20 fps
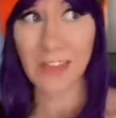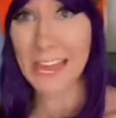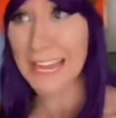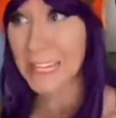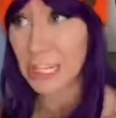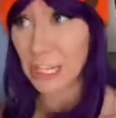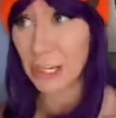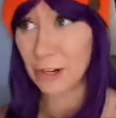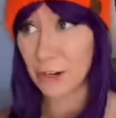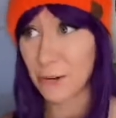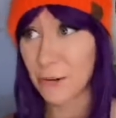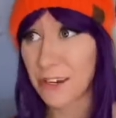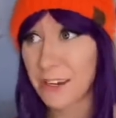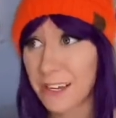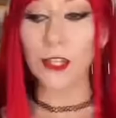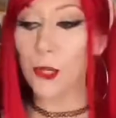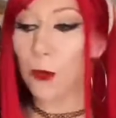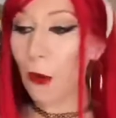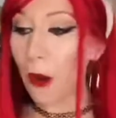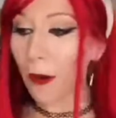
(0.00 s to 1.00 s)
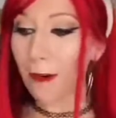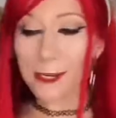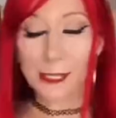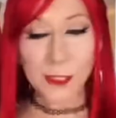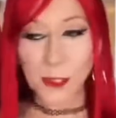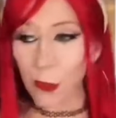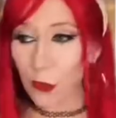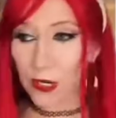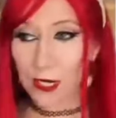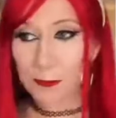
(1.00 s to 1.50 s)
Thank you. You are
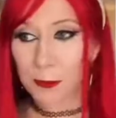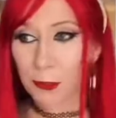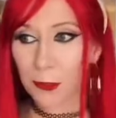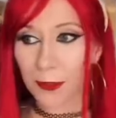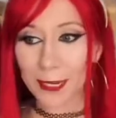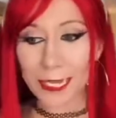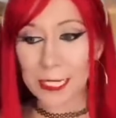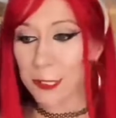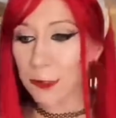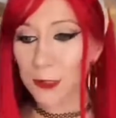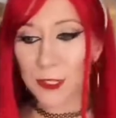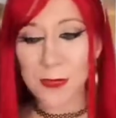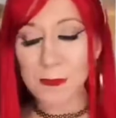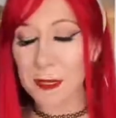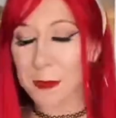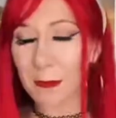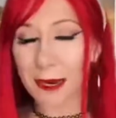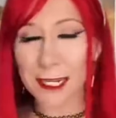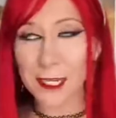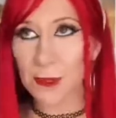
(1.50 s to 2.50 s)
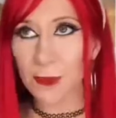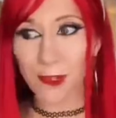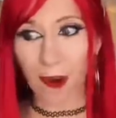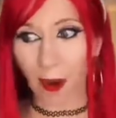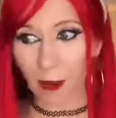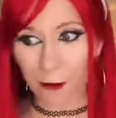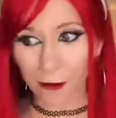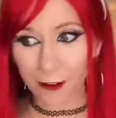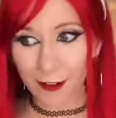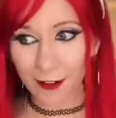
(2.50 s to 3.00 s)
adorable. Can you just be my new
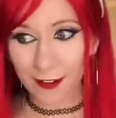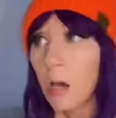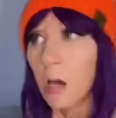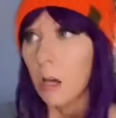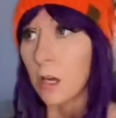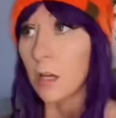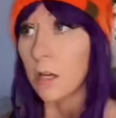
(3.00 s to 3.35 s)
daughter?